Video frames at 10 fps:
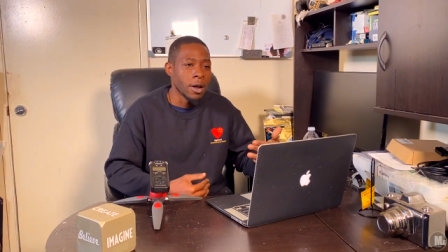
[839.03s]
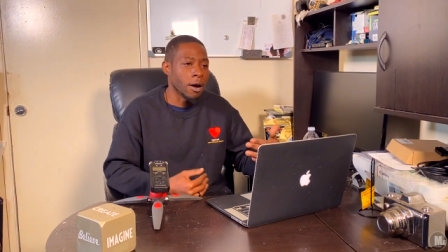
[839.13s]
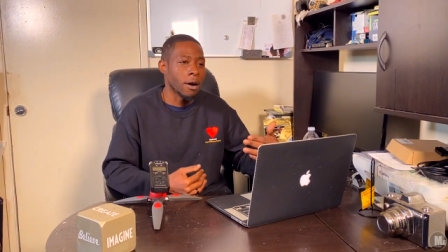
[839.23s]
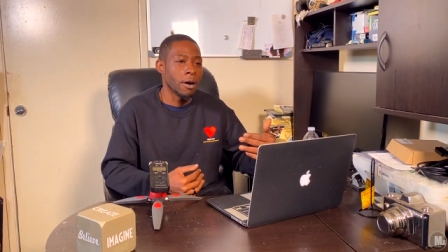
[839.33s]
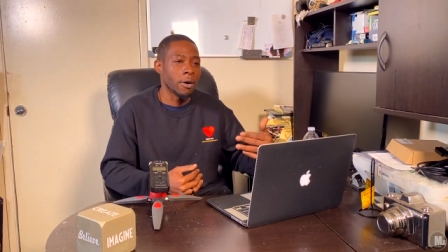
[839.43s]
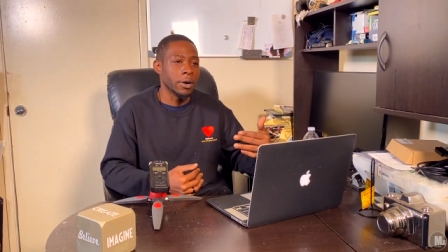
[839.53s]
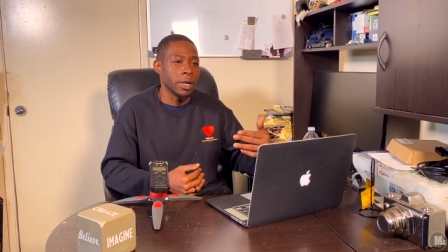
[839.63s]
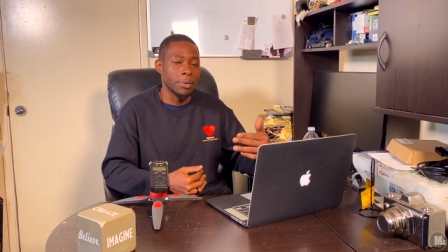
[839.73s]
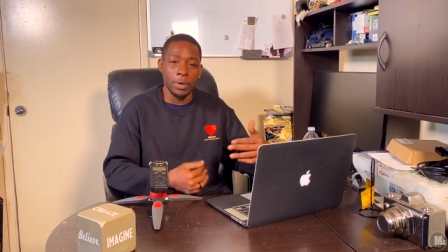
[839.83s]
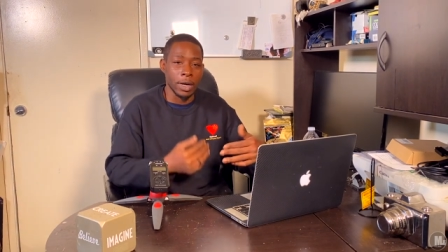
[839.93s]
or
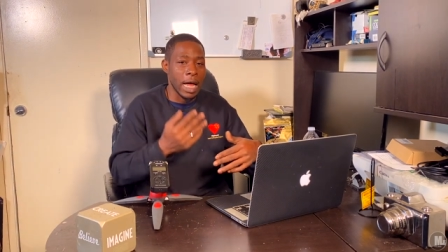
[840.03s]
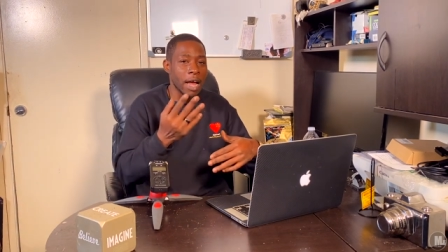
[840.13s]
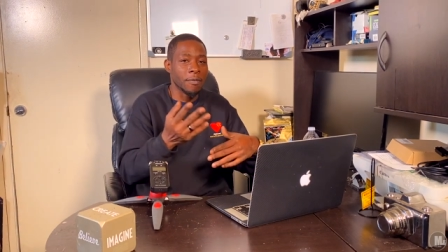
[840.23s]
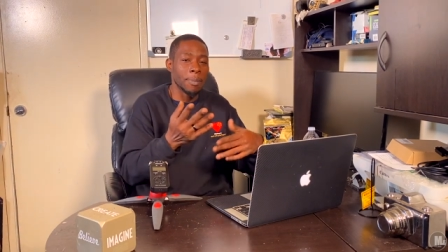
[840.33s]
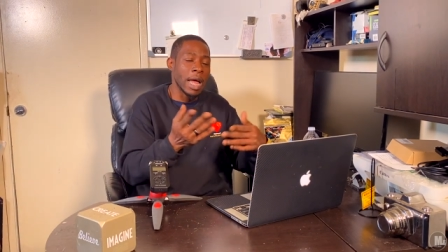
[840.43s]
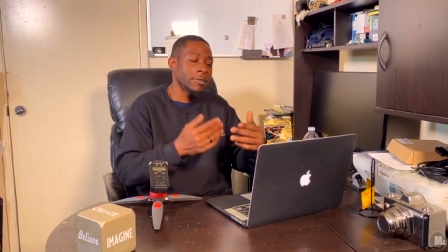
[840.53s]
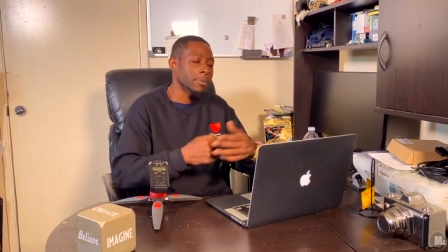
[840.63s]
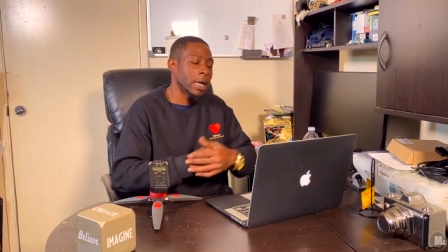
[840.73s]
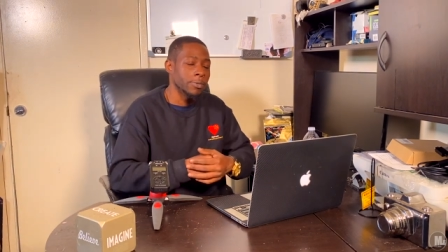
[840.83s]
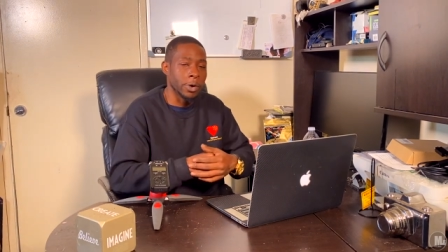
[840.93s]
and we're gonna have I'm gonna have
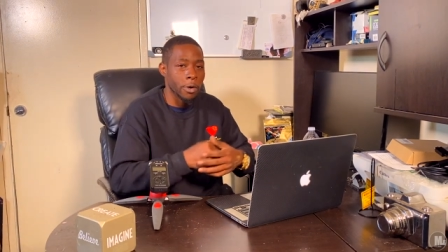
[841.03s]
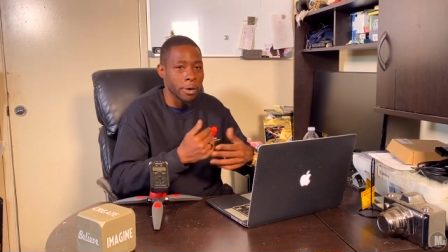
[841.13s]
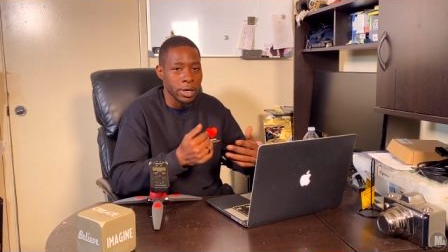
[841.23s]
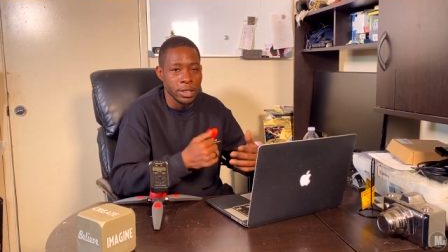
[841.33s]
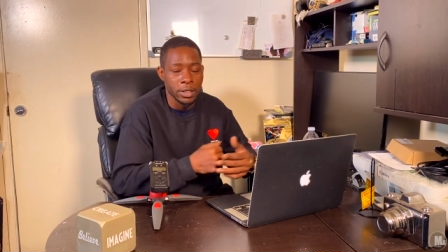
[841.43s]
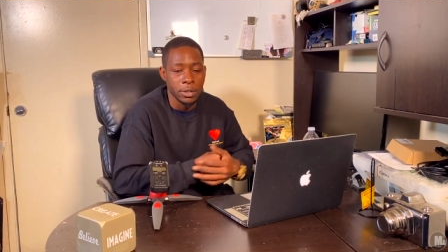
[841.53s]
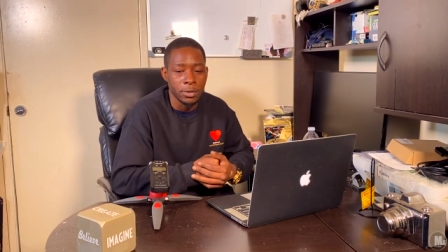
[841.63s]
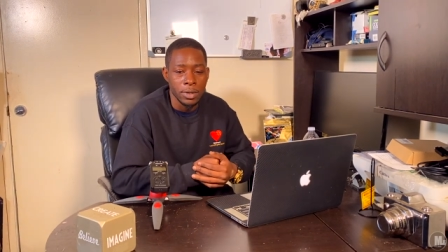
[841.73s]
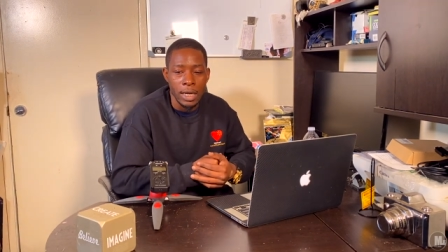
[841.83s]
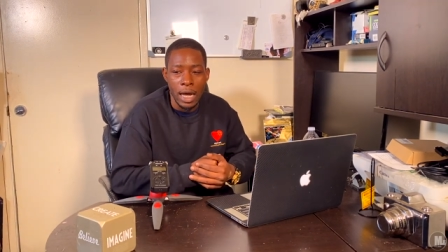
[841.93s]
somebody record us
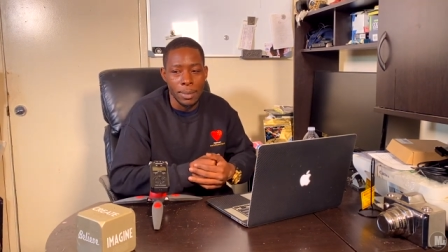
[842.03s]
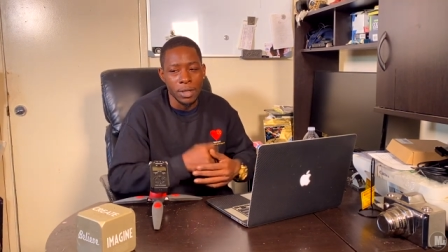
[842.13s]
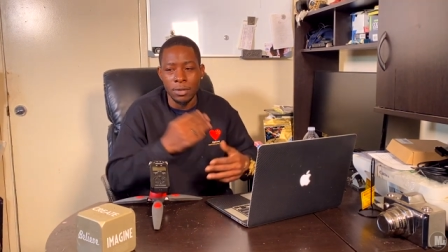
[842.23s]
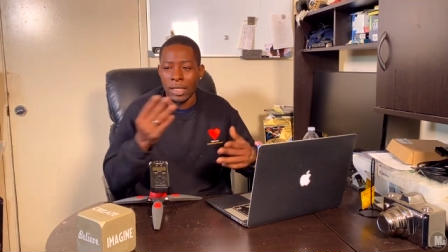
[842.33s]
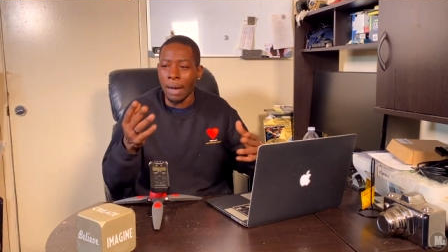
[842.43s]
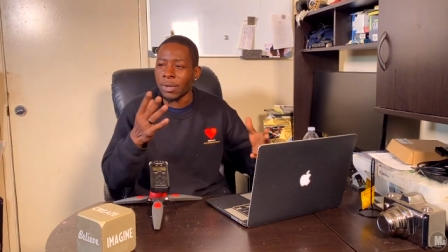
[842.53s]
too. I'm gonna do I'm gonna